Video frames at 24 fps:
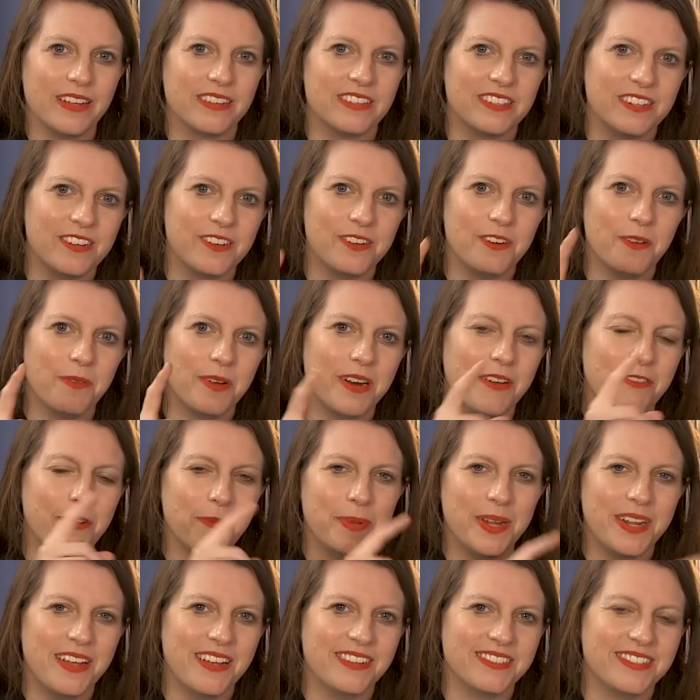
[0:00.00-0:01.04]
so you know what
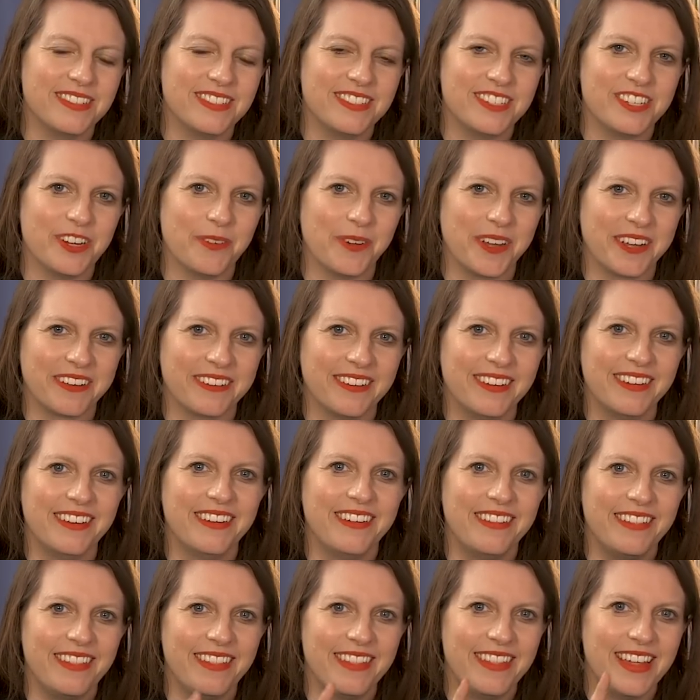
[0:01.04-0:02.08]
everybody else is doing.
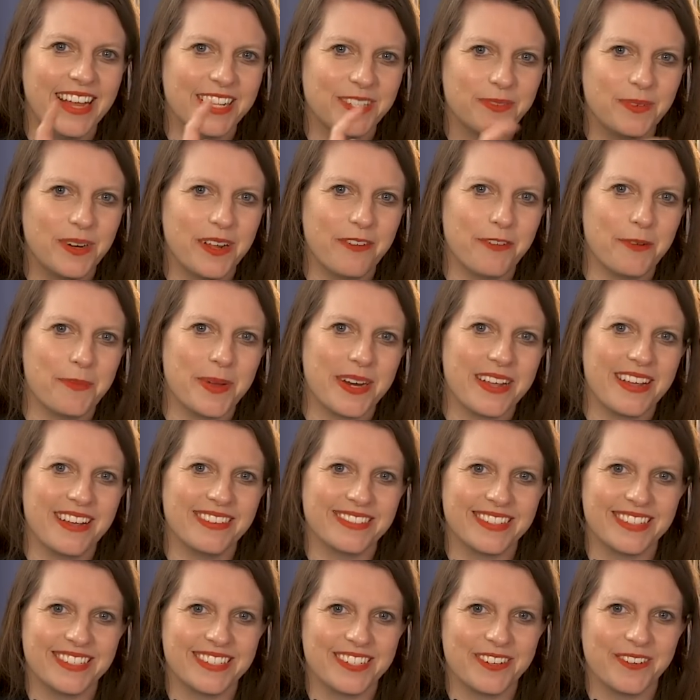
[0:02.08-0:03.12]
That's what everybody
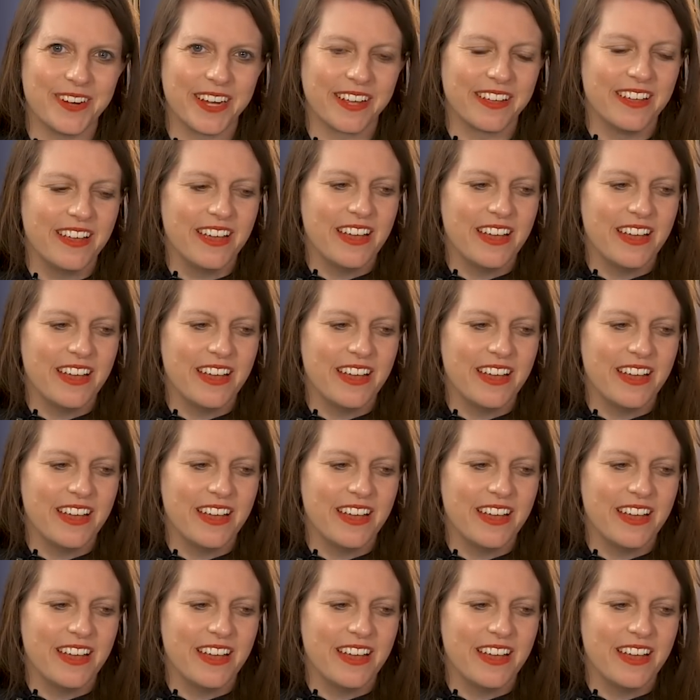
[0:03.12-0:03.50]
else is doing.